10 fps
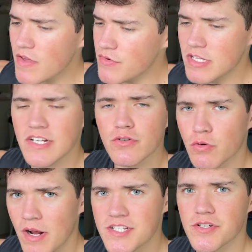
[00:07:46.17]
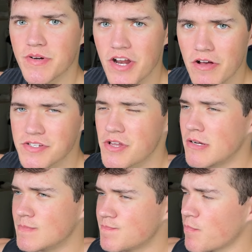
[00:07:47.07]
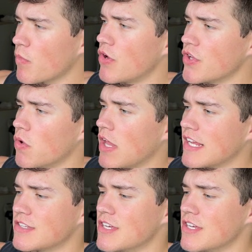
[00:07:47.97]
If you like Cool Ranch Doritos, you'll like